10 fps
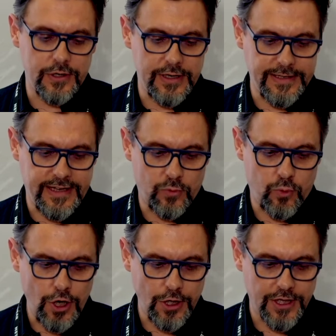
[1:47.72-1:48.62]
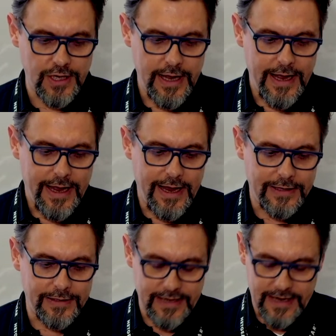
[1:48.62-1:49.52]
is at work,
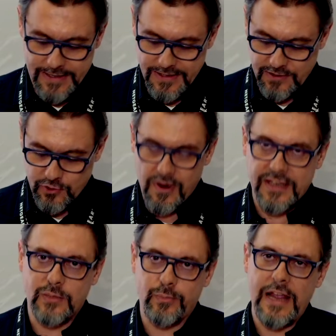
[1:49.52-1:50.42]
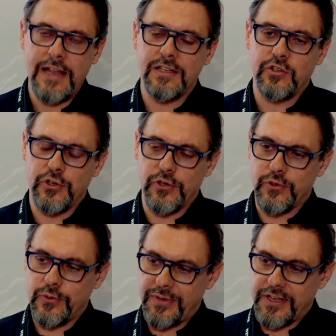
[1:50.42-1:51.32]
and I need to explain it to
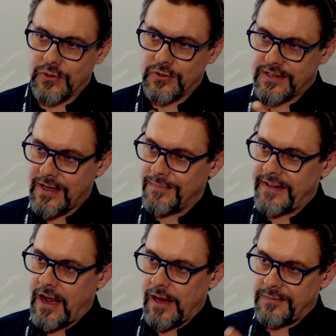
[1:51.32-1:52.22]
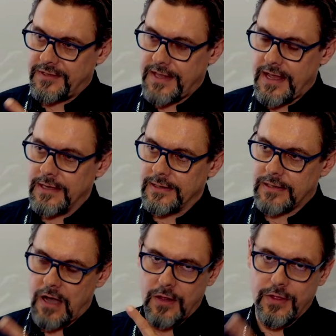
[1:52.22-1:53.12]
you because sometimes
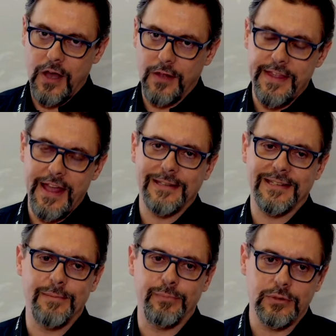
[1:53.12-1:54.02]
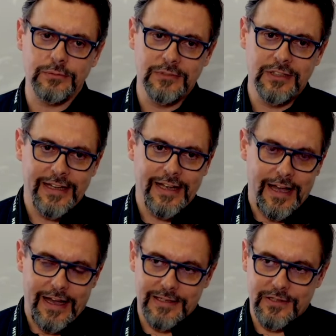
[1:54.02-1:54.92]
things are not that simple.
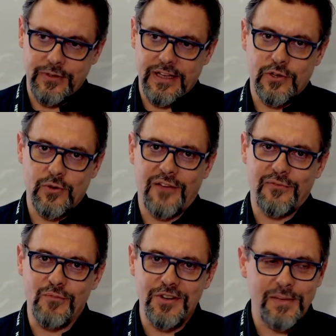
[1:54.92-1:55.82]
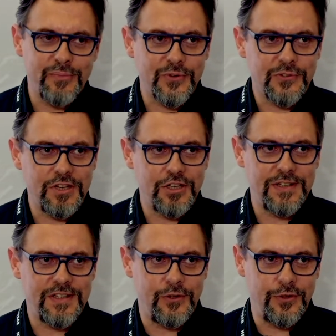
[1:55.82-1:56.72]
As soon as you have multiple
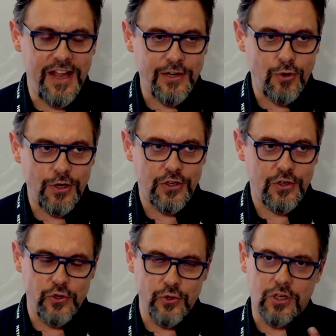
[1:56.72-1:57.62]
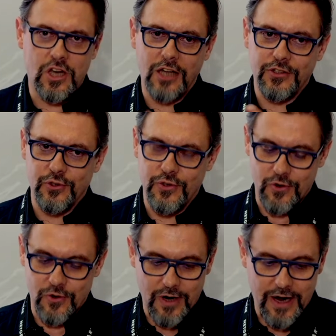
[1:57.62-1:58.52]
switches in the network, you've got to
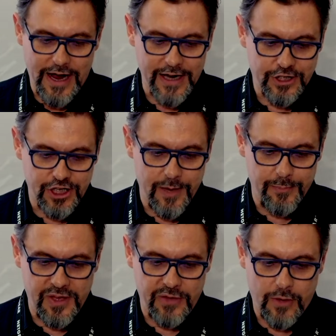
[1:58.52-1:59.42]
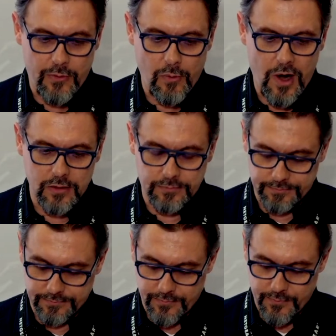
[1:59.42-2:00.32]
know IGMP very well.
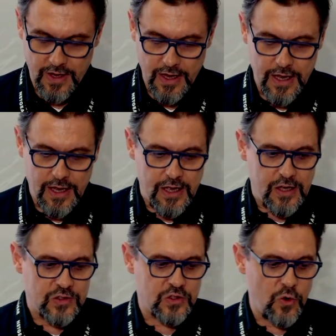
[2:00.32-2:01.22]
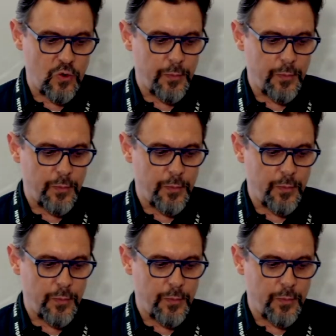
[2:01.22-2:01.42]
So